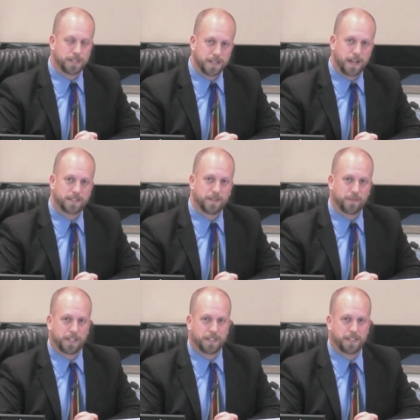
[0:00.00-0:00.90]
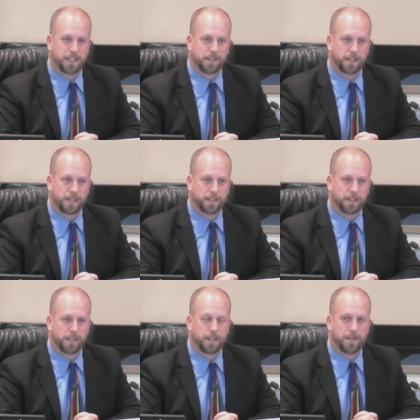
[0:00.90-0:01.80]
It's not something I take
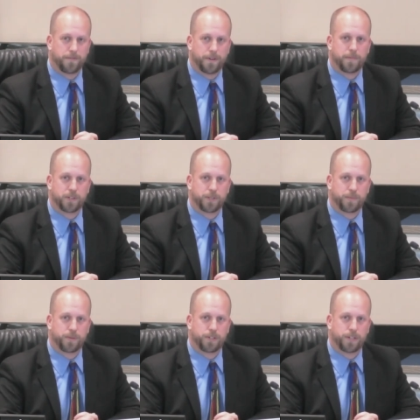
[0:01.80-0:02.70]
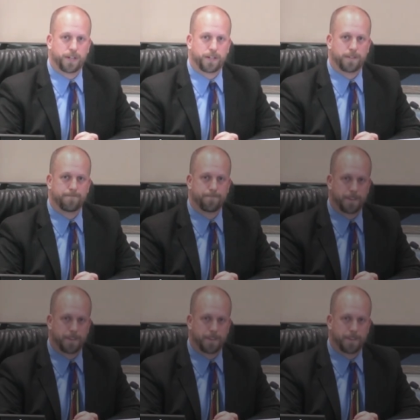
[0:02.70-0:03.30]
lightly. I very much appreciate it.